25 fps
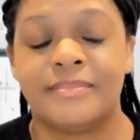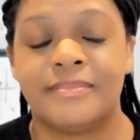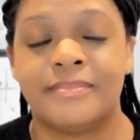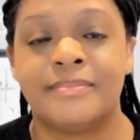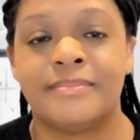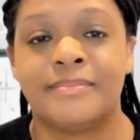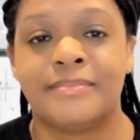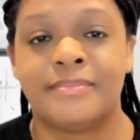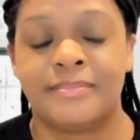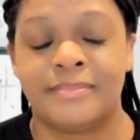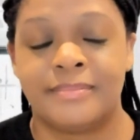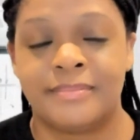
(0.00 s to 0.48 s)

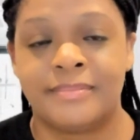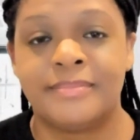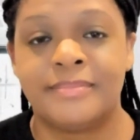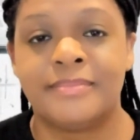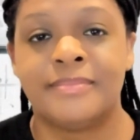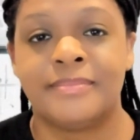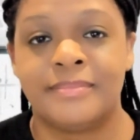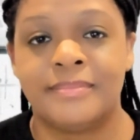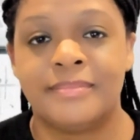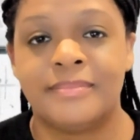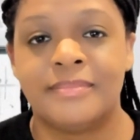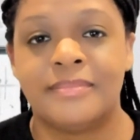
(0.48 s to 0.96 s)

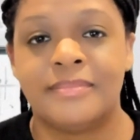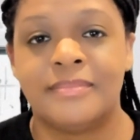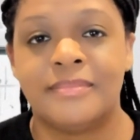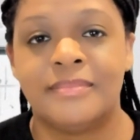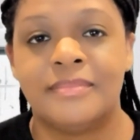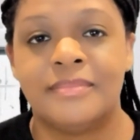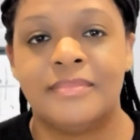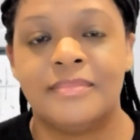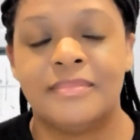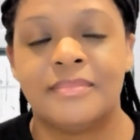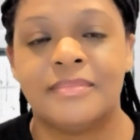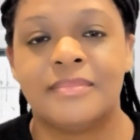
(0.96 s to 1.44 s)

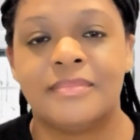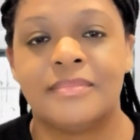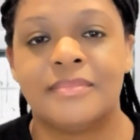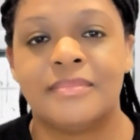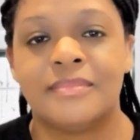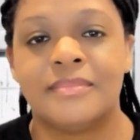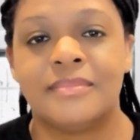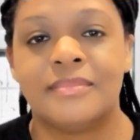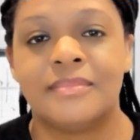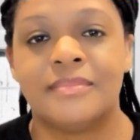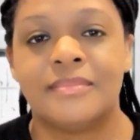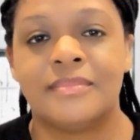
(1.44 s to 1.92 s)

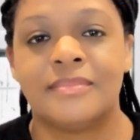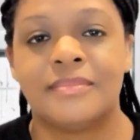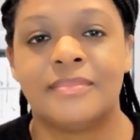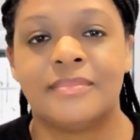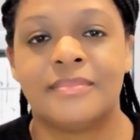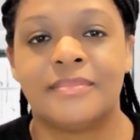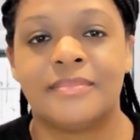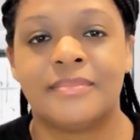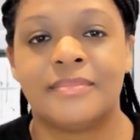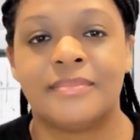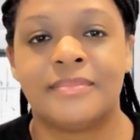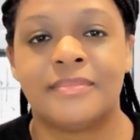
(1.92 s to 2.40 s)

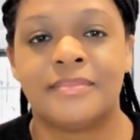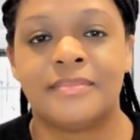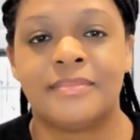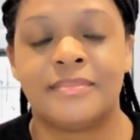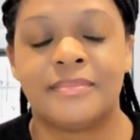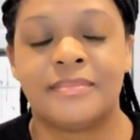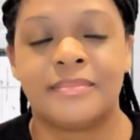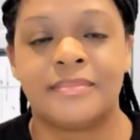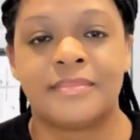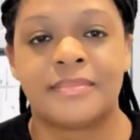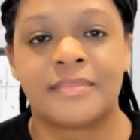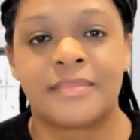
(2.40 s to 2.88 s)

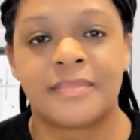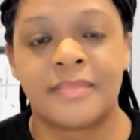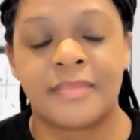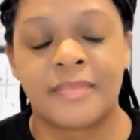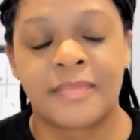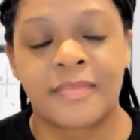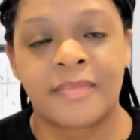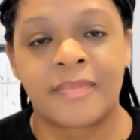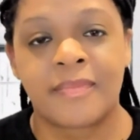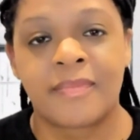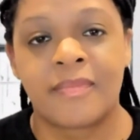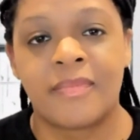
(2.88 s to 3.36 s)

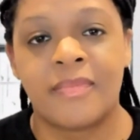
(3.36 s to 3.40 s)
This person isn't speaking.